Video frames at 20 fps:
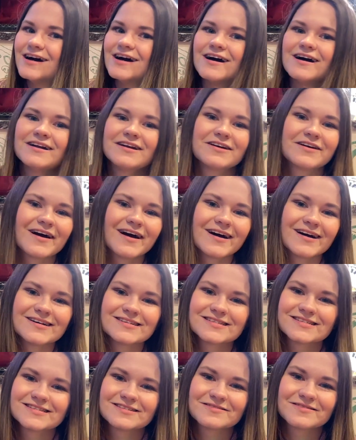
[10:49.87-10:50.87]
And you
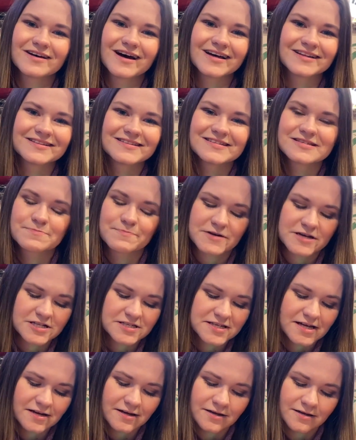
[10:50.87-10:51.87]
guys, this
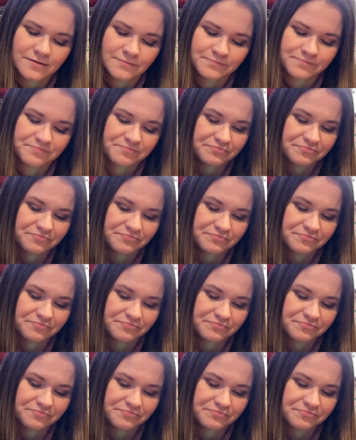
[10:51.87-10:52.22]
pizza